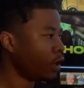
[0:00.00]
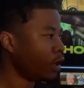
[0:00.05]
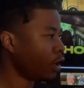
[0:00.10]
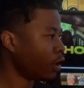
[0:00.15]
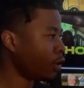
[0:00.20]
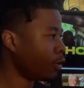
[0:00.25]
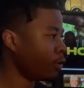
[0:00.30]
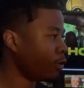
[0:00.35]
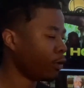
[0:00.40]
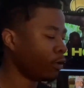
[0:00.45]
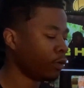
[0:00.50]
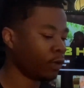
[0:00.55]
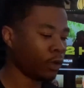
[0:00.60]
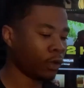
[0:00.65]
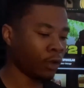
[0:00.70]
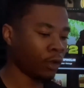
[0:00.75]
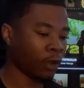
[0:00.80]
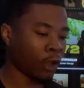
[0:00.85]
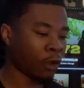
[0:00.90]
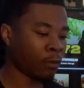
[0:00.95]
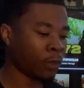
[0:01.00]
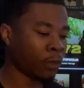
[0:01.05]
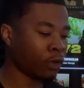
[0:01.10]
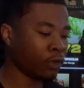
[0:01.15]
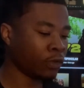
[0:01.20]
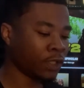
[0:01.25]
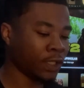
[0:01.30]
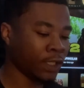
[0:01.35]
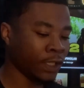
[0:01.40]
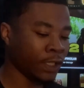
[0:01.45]
oh, I'm O
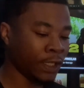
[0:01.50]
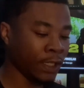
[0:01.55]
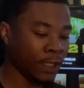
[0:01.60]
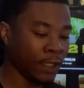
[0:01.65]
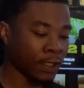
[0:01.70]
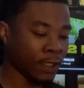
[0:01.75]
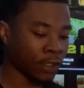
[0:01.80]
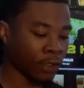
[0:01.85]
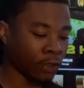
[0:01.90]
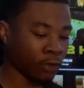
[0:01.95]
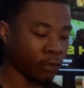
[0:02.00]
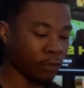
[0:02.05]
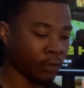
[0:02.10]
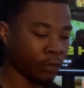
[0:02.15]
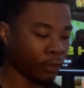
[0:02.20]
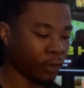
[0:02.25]
C D, so